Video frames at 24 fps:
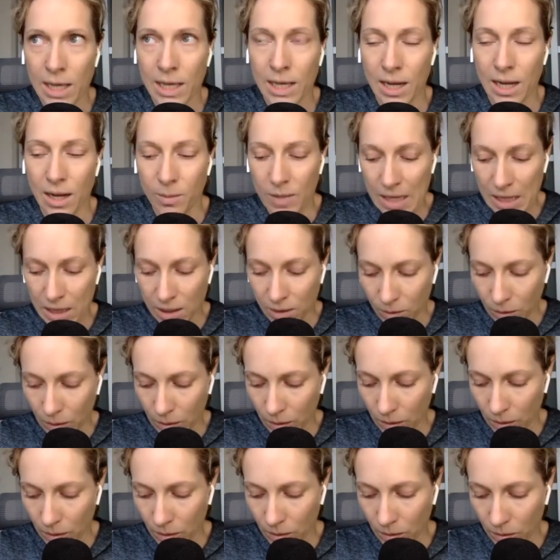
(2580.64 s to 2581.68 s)
I mean,
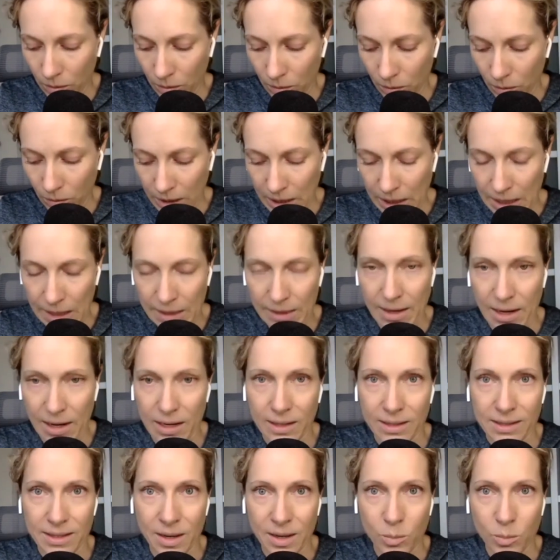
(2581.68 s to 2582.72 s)
reading that
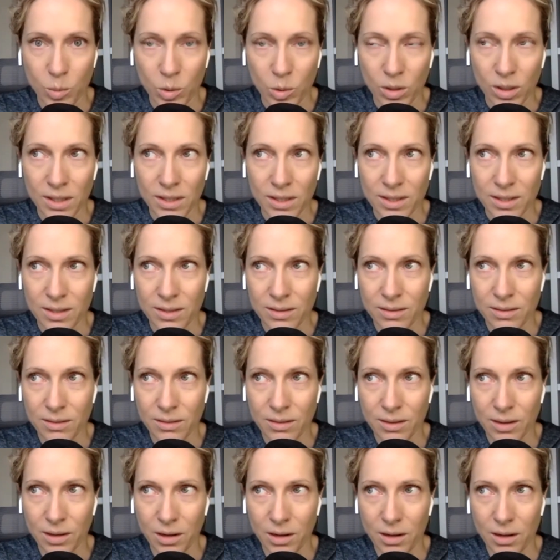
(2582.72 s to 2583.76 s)
example
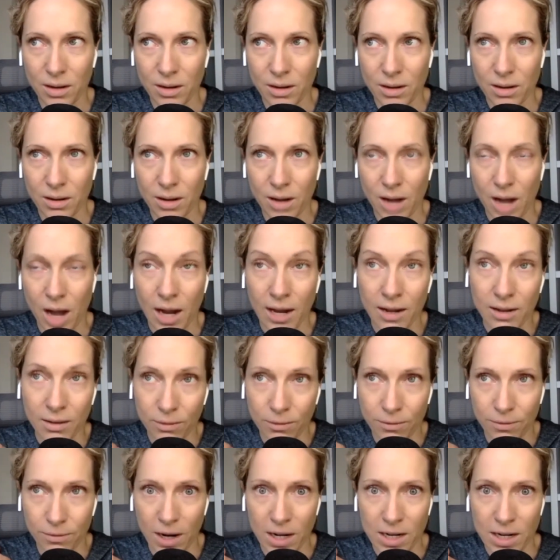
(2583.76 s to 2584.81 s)
I
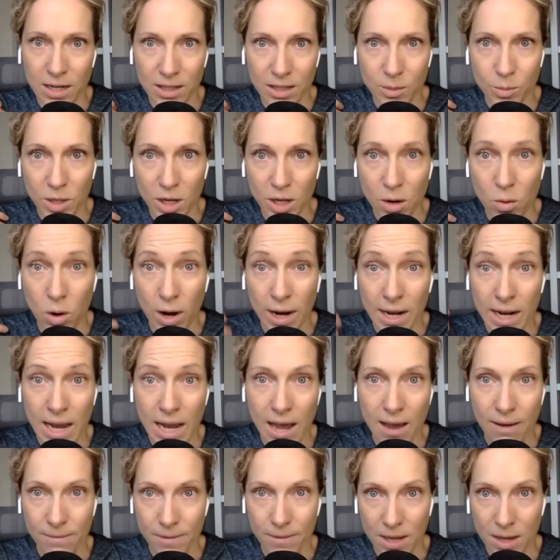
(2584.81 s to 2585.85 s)
find it to be quite
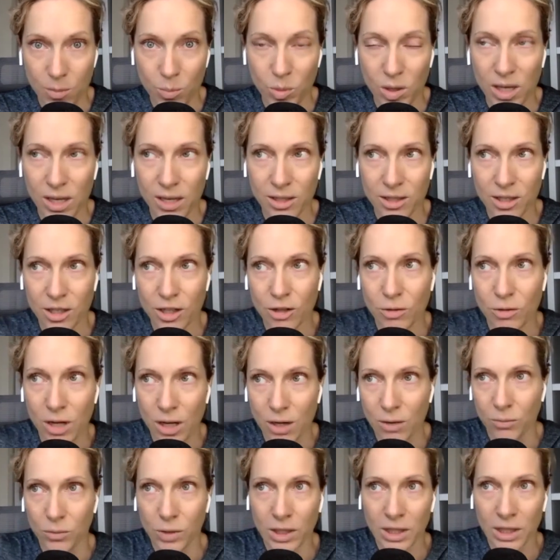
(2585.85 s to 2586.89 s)
heavy, because you
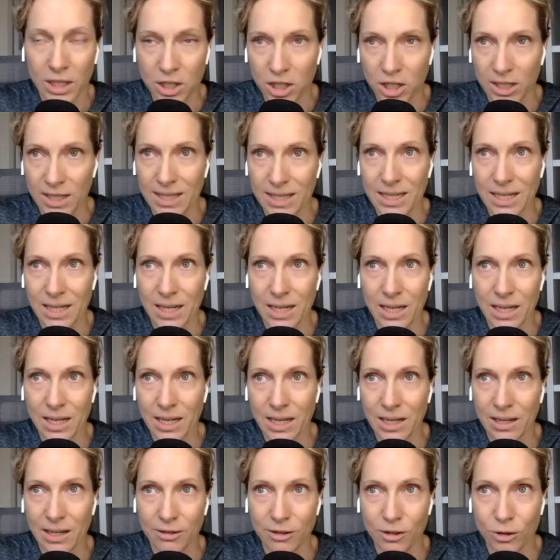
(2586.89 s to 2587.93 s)
can really just
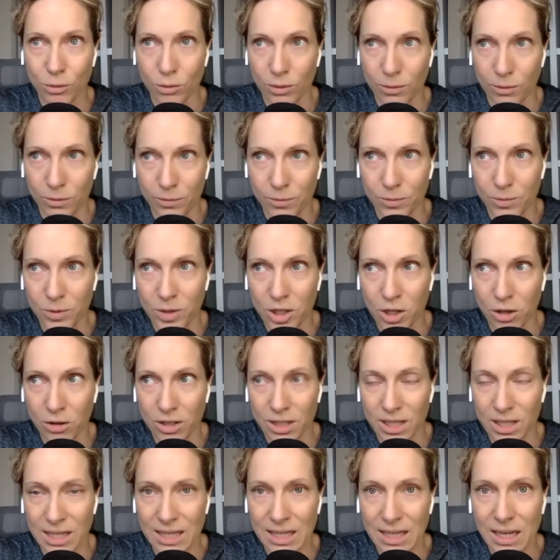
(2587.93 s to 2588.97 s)
sort of start
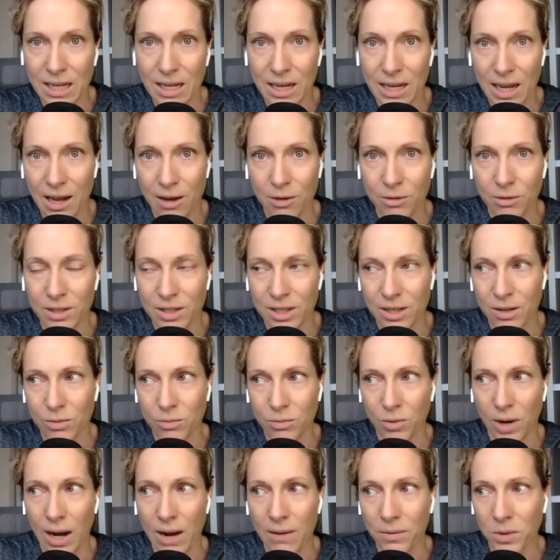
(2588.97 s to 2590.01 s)
seeing how this
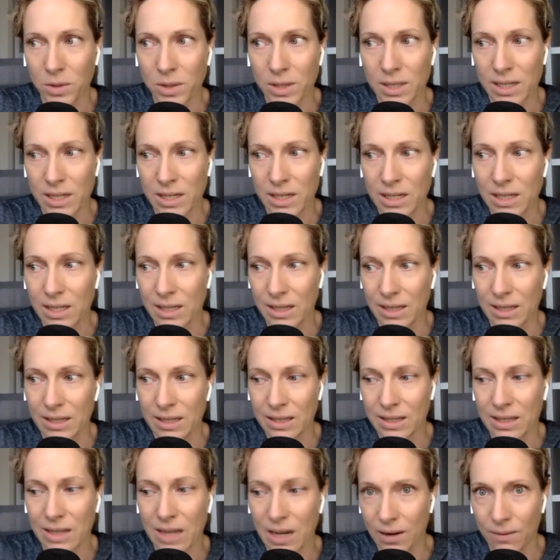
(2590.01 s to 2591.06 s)
unravels into this
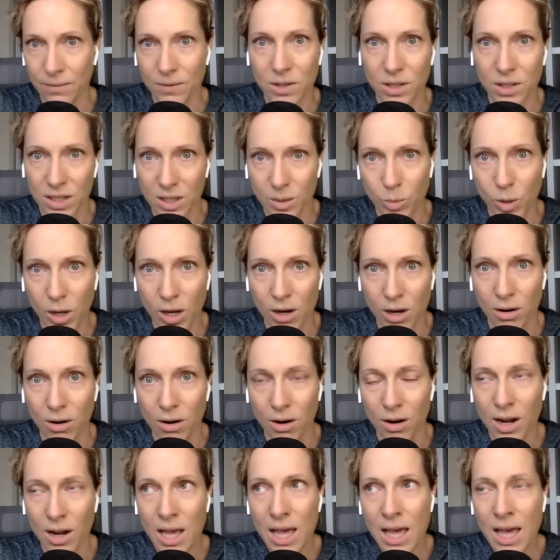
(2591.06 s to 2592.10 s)
state of
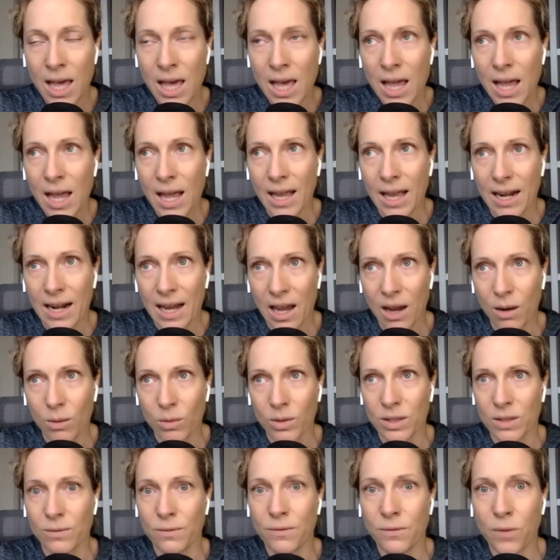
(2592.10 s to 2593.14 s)
despair, and how
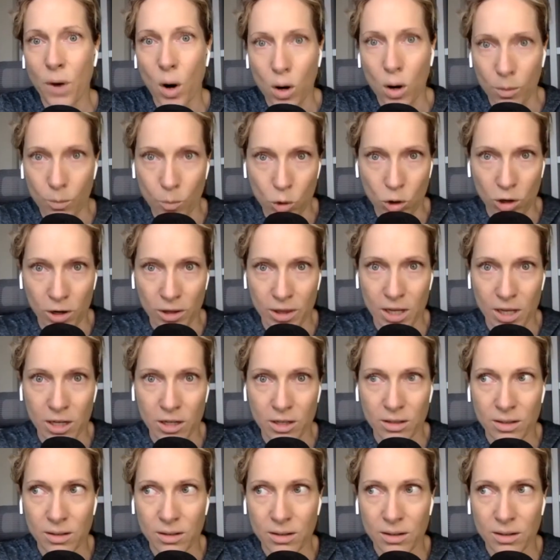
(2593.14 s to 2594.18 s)
it's far more than